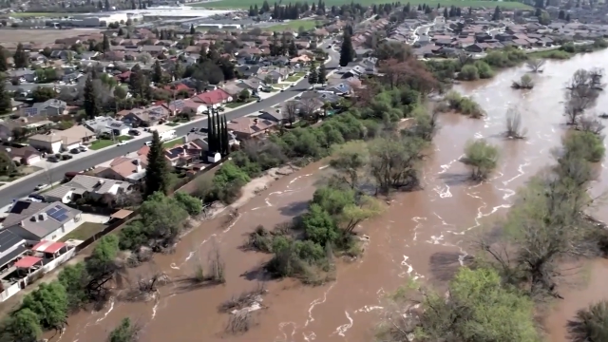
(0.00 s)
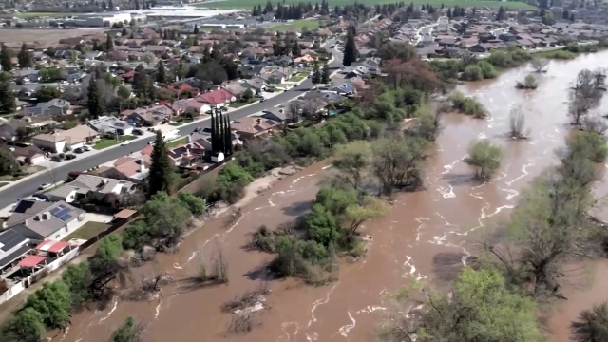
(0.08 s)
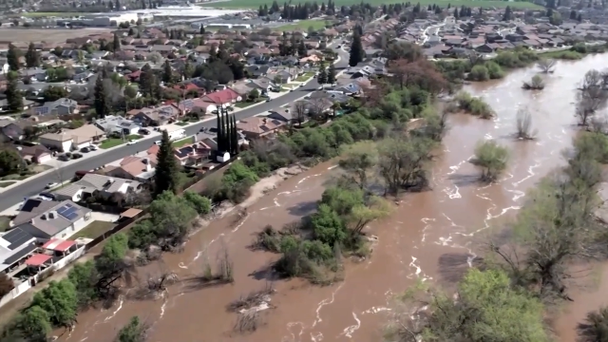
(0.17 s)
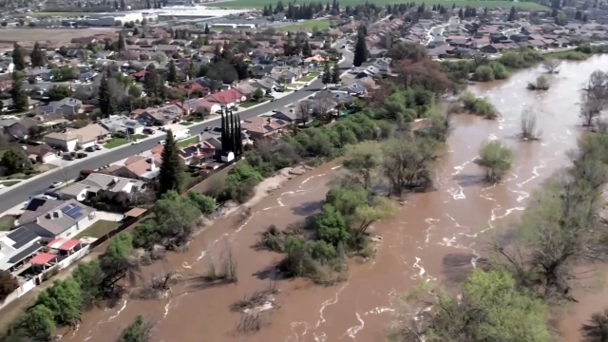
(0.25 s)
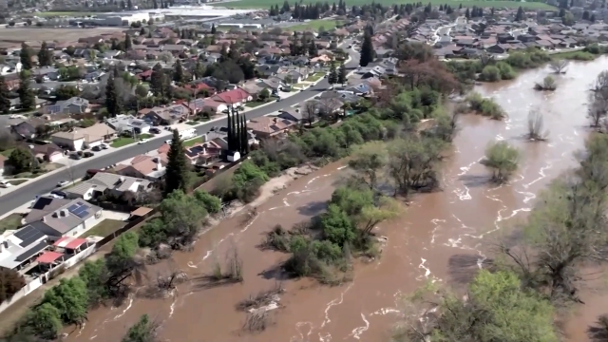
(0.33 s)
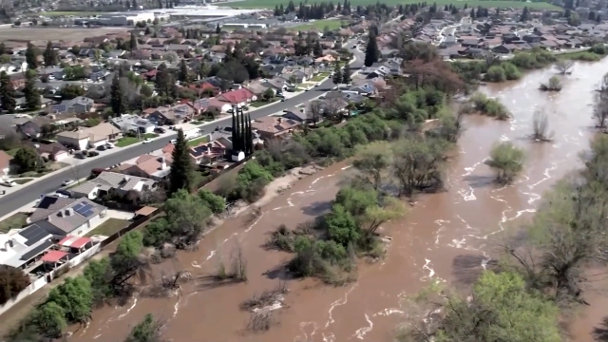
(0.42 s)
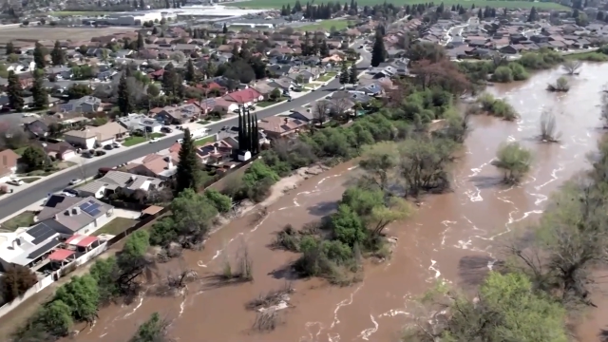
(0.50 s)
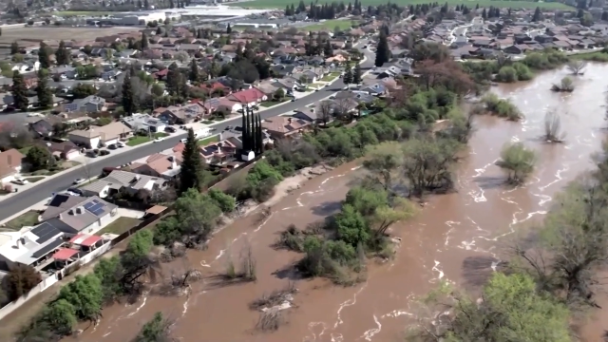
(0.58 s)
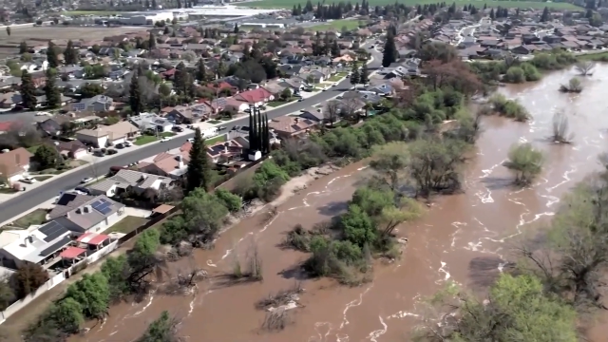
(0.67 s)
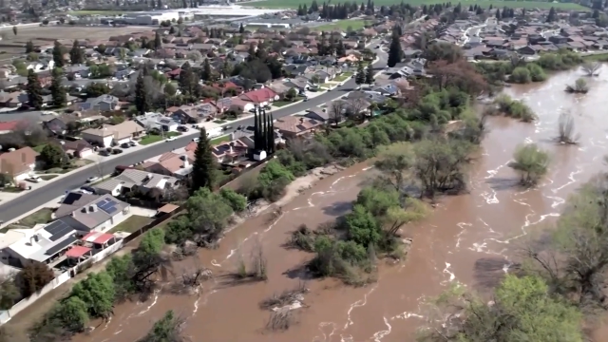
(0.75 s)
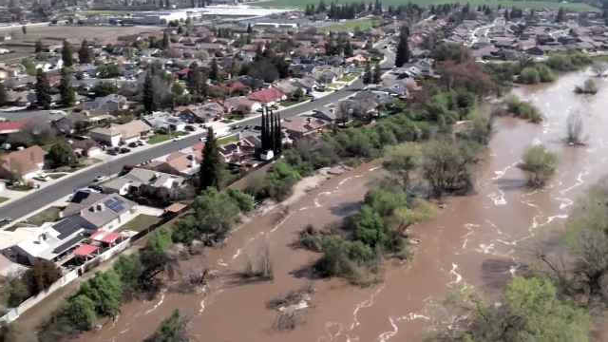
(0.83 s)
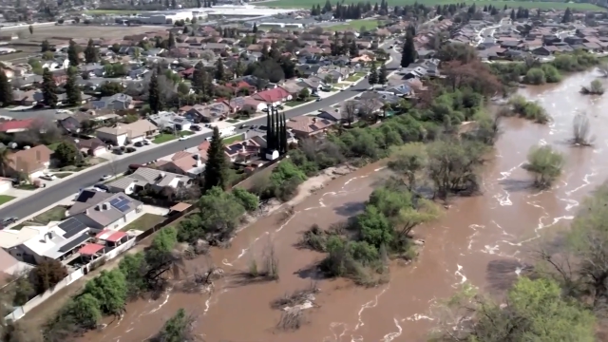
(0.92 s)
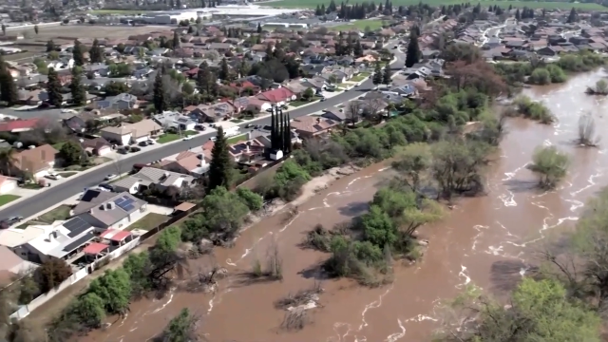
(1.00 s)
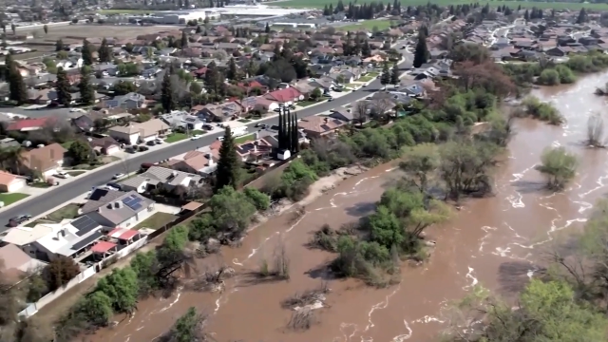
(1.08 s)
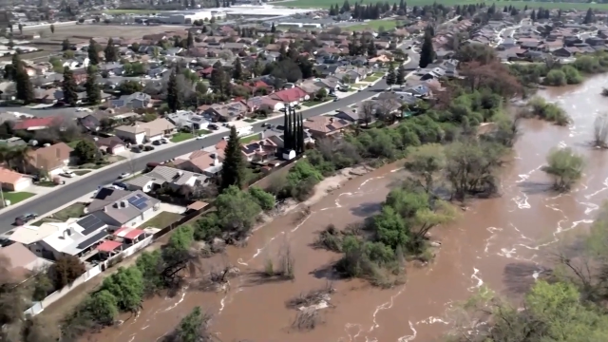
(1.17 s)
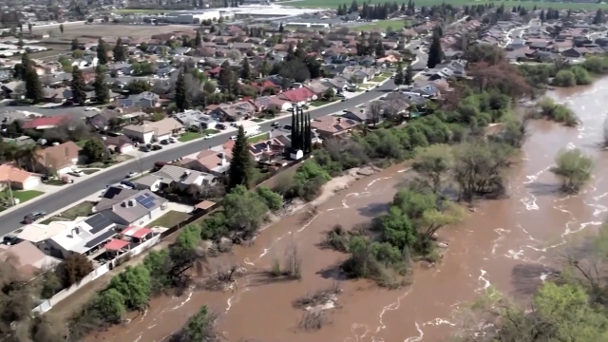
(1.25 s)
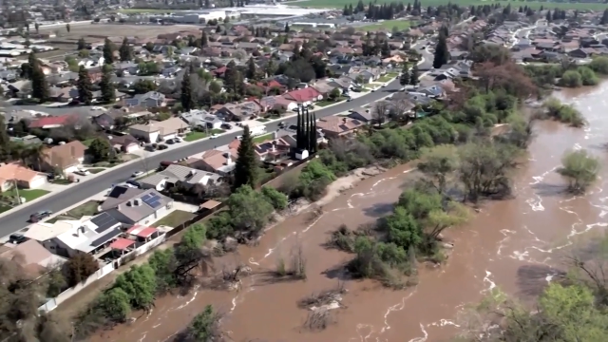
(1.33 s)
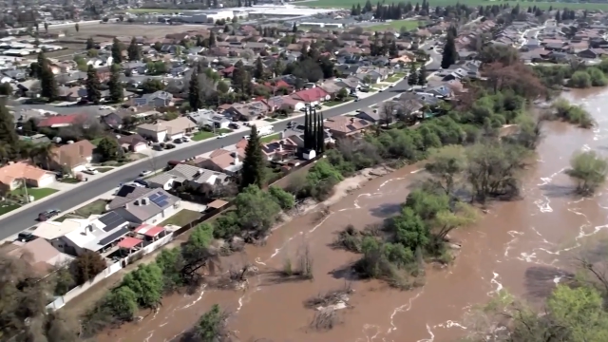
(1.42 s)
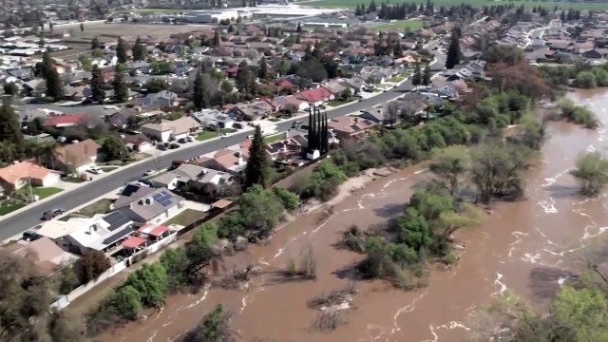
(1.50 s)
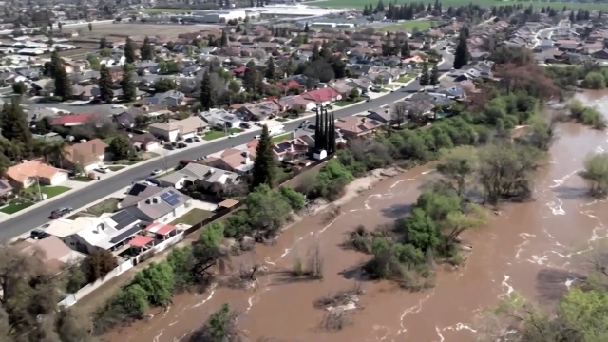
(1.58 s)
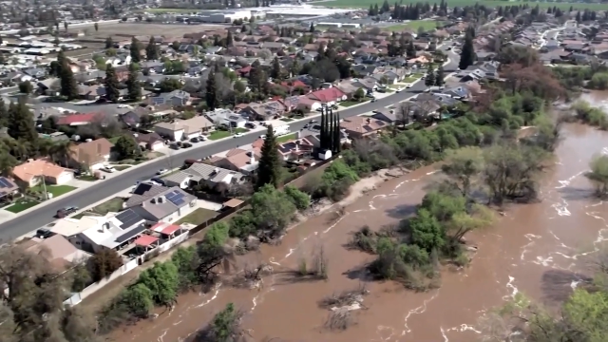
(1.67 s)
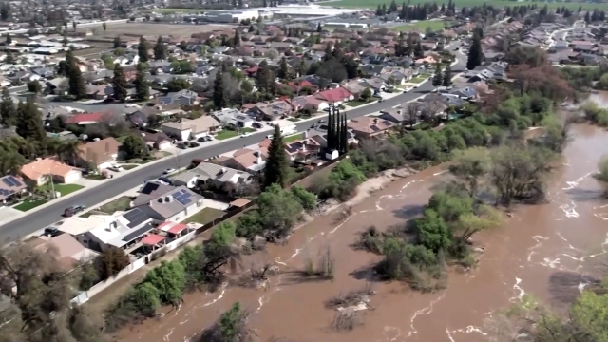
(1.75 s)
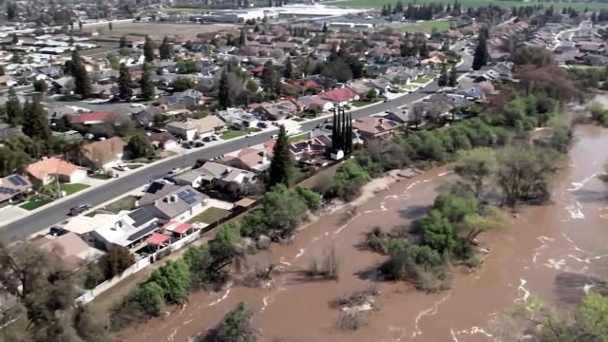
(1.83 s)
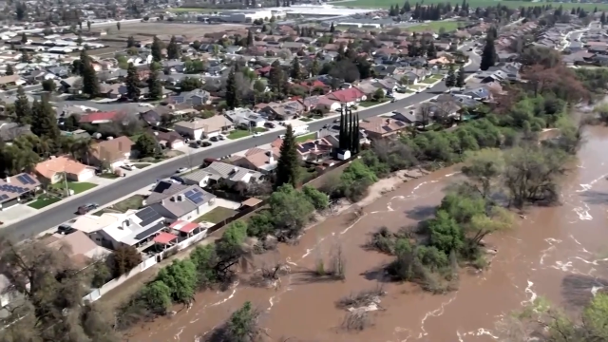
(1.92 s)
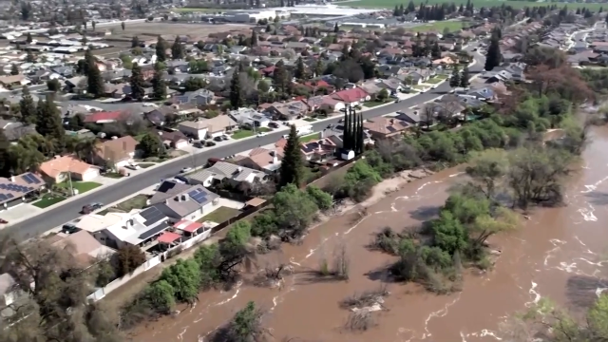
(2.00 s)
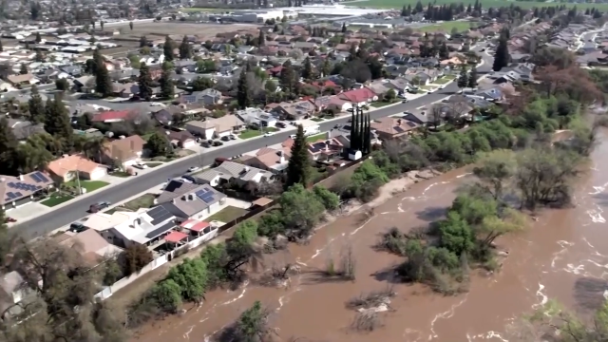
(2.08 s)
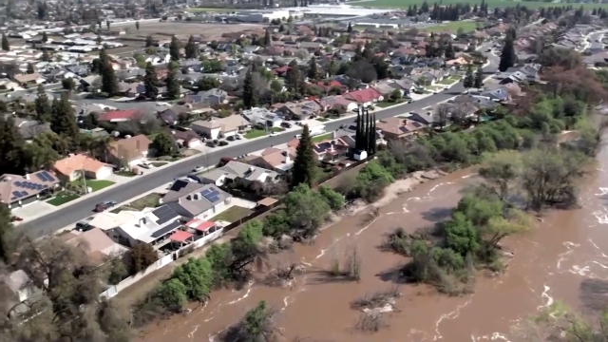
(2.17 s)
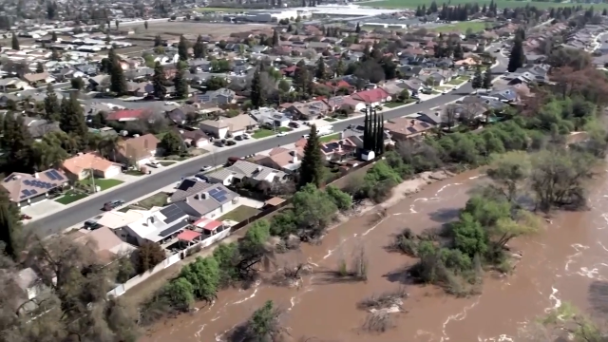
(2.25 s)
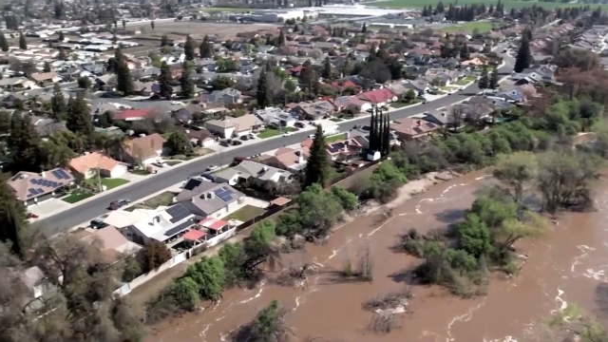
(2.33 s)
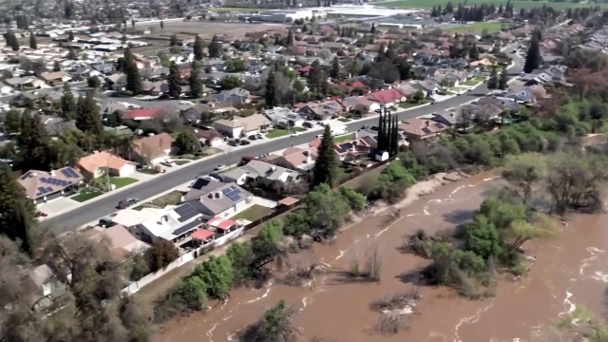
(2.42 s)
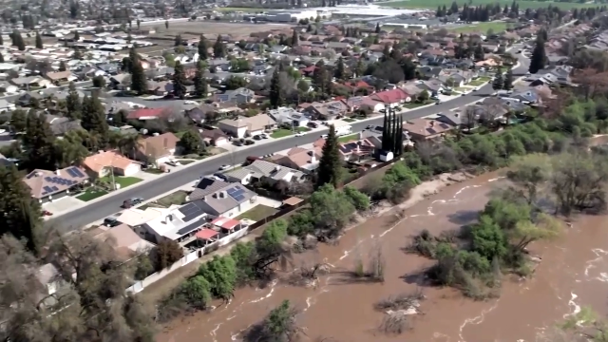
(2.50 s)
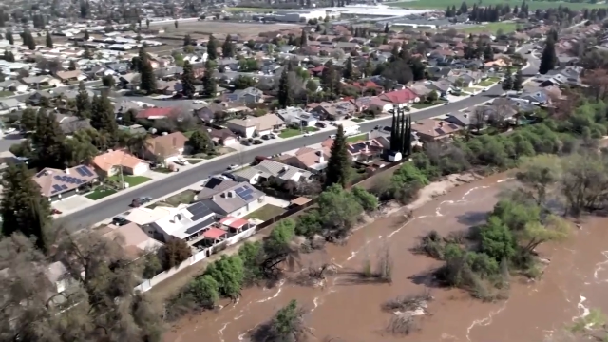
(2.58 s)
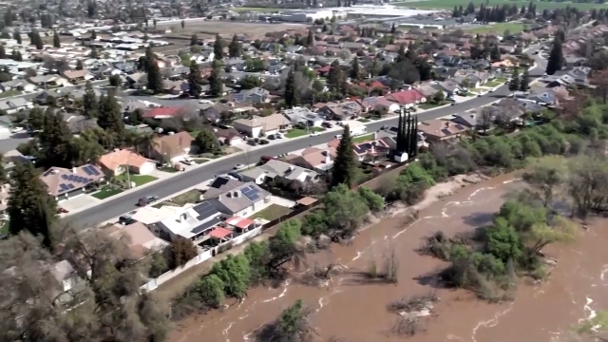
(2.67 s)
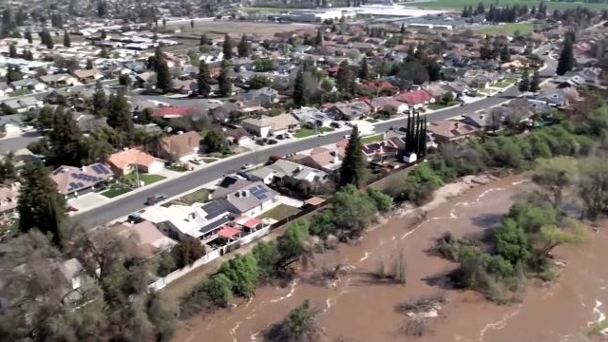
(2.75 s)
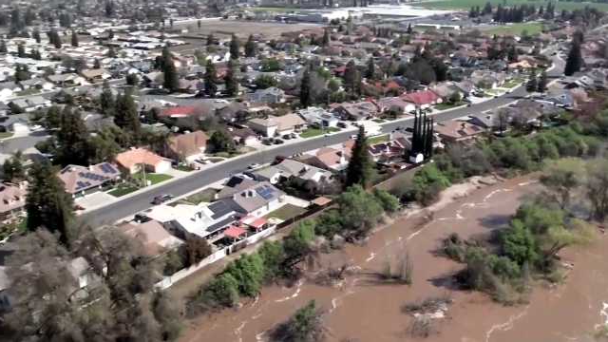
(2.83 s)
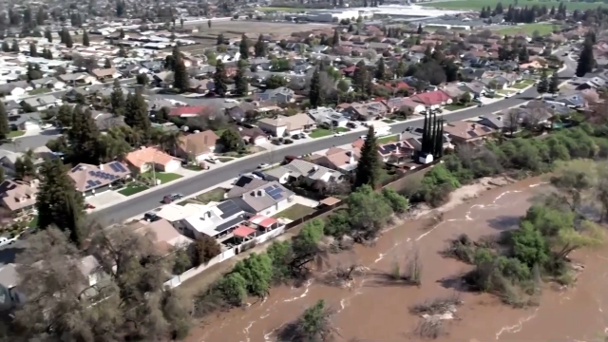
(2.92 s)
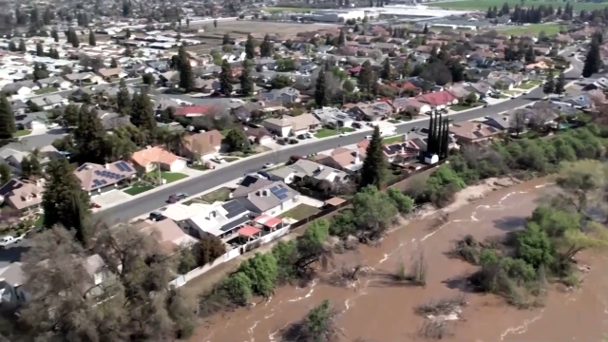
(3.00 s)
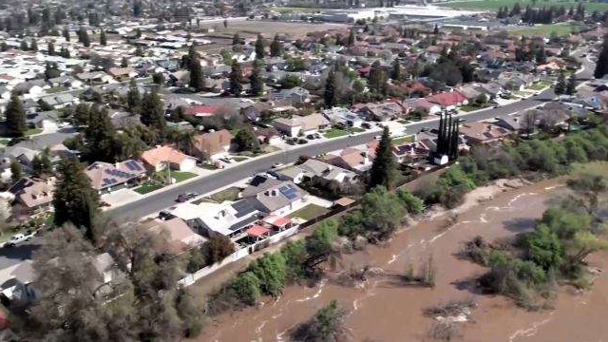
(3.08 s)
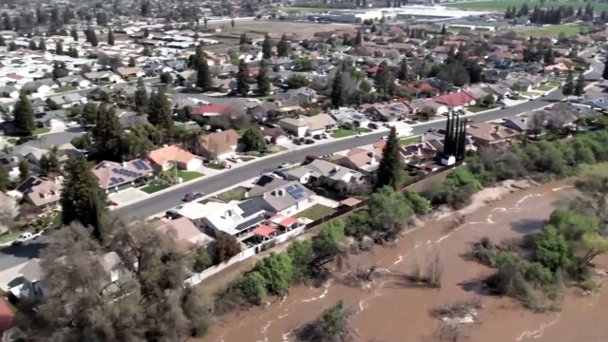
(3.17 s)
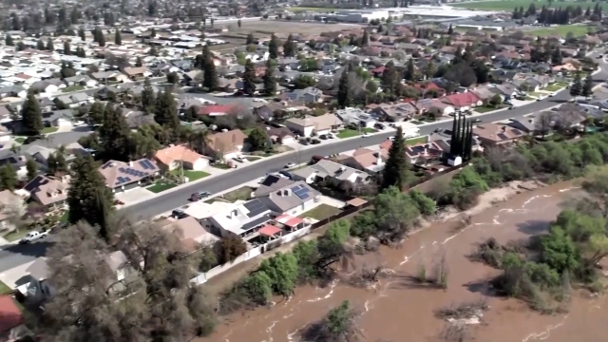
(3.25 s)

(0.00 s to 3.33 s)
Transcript: (no speaker visible)